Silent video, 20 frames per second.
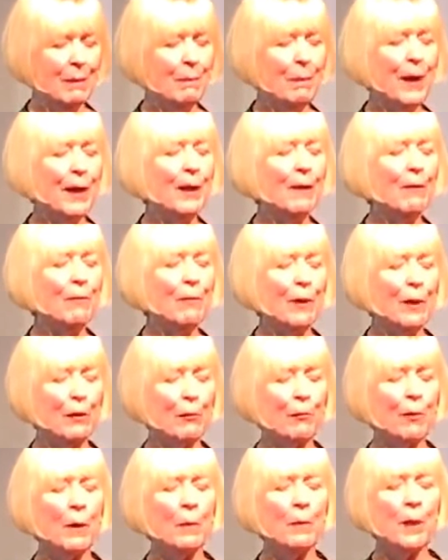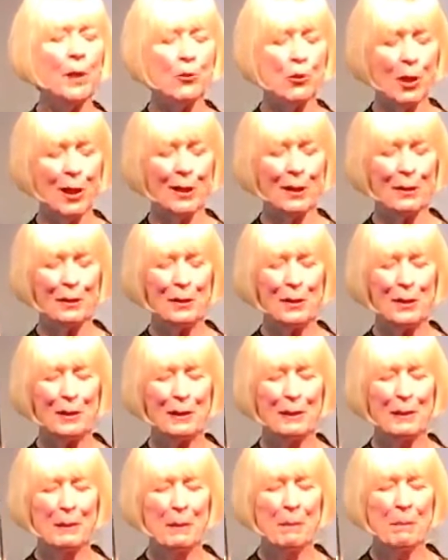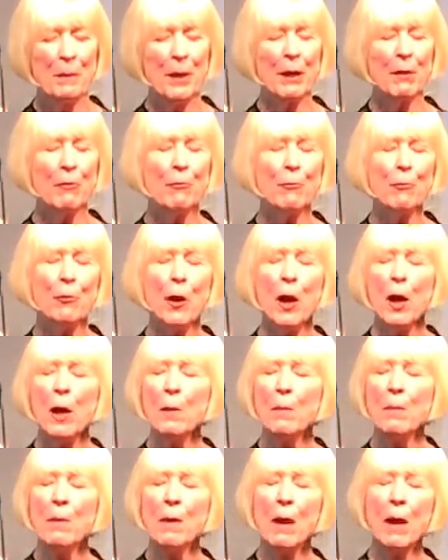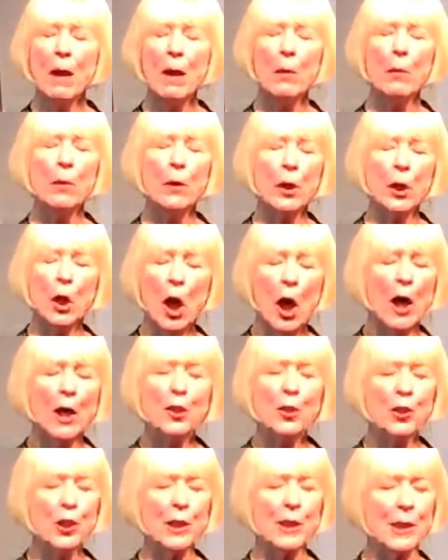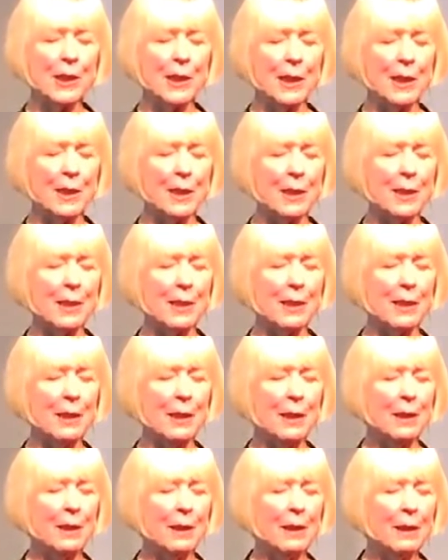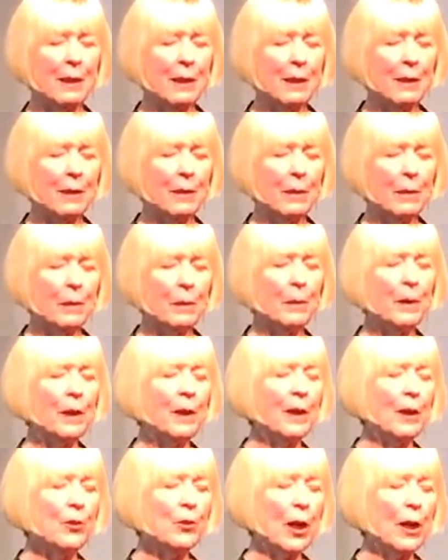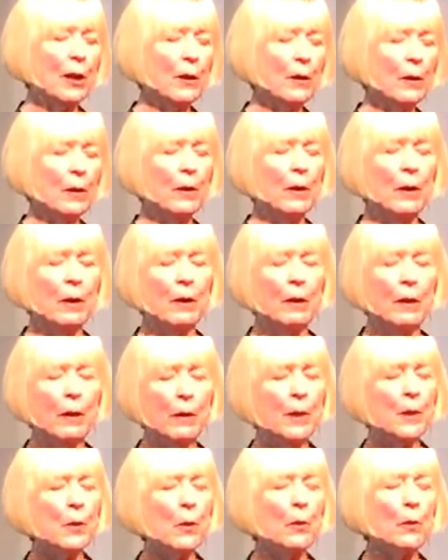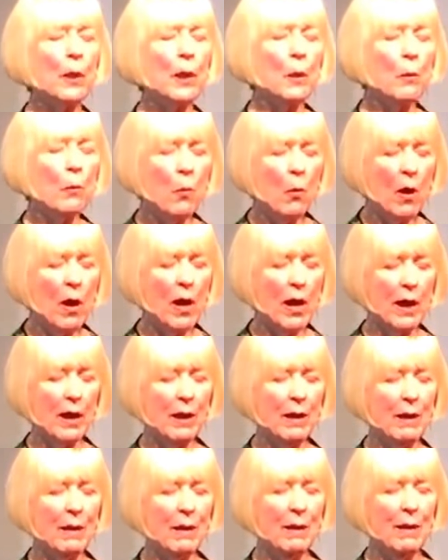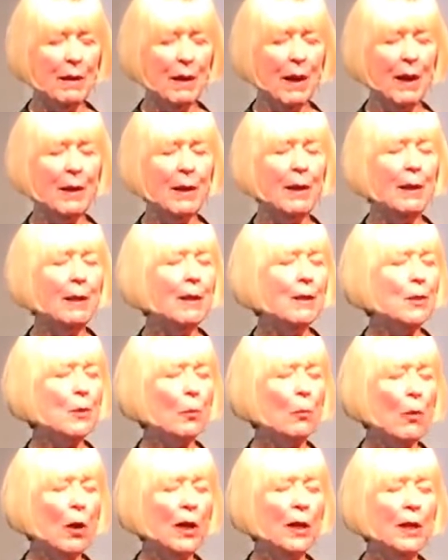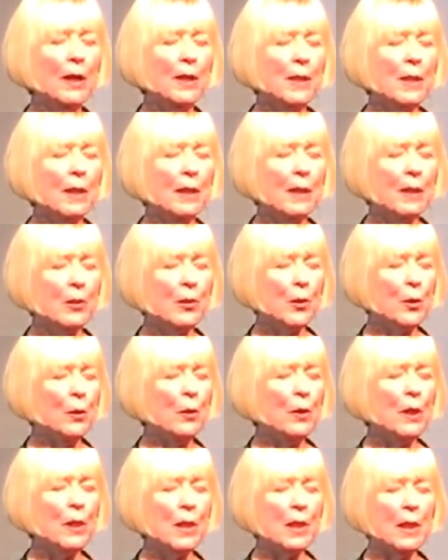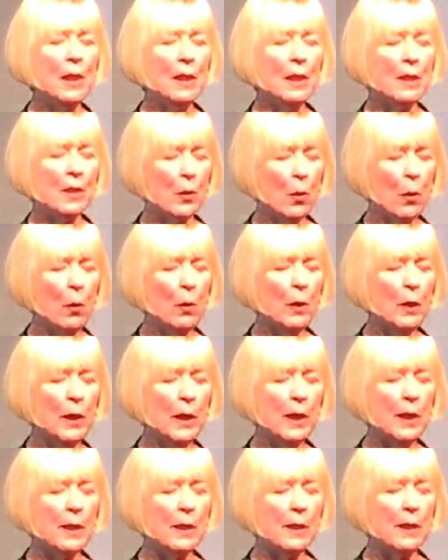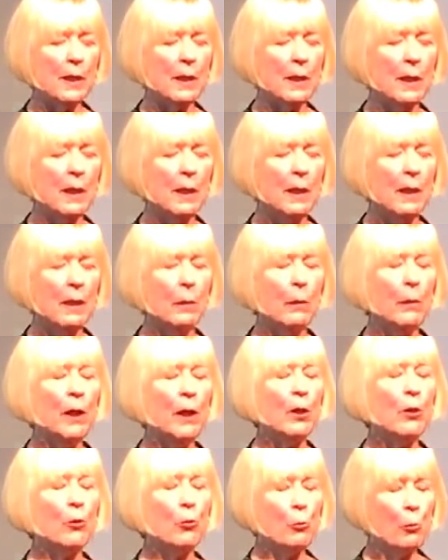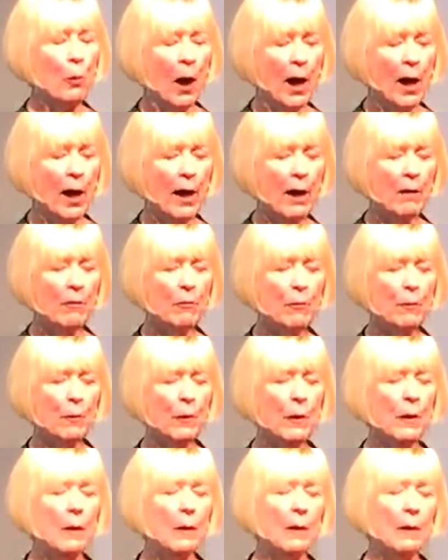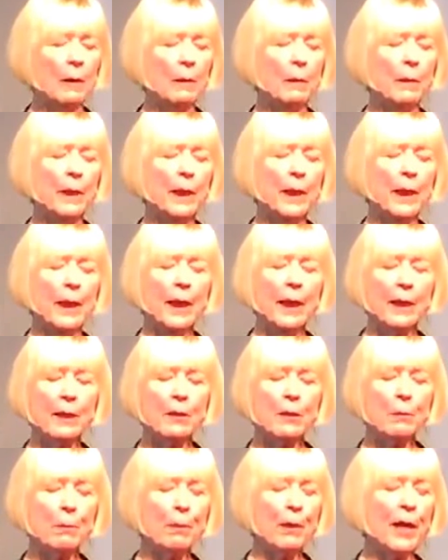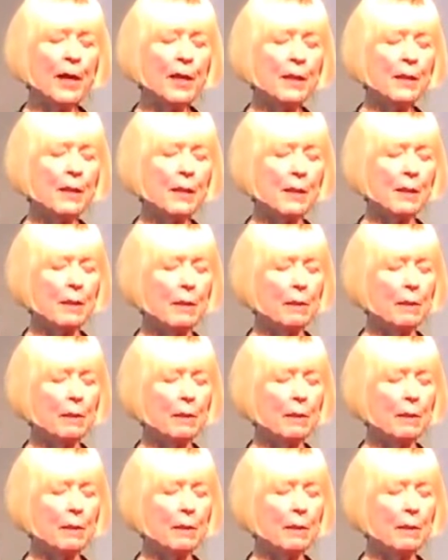benefit from each other and from our consciousness with each other. There is only one, and in this oneness, in this unity, in this wholeness, we thrive, we express,